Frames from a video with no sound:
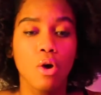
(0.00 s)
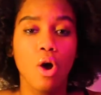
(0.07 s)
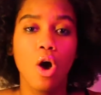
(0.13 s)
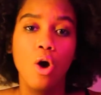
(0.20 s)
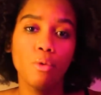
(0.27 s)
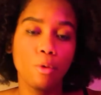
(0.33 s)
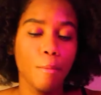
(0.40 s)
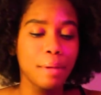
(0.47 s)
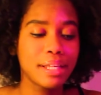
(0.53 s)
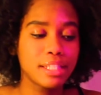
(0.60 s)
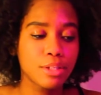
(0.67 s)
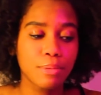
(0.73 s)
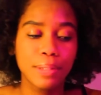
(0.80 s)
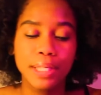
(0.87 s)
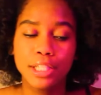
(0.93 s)
oh,
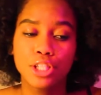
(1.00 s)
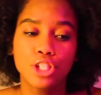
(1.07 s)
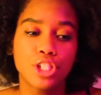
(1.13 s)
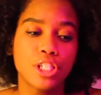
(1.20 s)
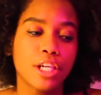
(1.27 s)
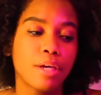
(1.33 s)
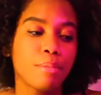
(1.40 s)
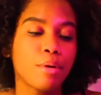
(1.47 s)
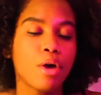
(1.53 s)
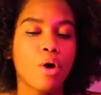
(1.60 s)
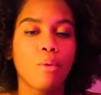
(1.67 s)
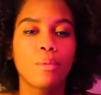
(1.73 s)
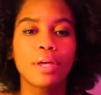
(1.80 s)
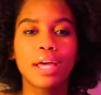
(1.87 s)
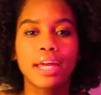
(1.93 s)
romantic relationship,
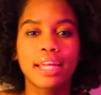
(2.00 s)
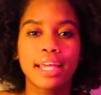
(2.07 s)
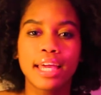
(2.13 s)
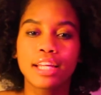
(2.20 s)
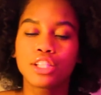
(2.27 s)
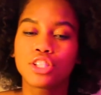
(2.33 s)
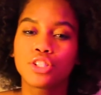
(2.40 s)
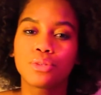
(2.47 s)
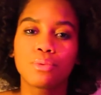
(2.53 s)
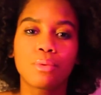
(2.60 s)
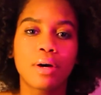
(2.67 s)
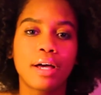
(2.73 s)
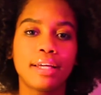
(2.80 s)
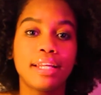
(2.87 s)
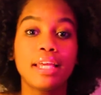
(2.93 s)
we got to get into
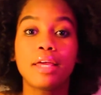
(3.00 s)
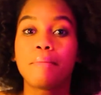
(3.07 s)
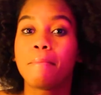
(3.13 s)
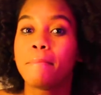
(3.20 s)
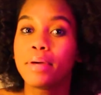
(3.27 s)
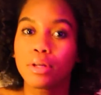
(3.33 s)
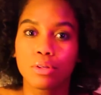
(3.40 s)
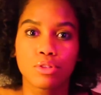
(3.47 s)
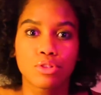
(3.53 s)
one in middle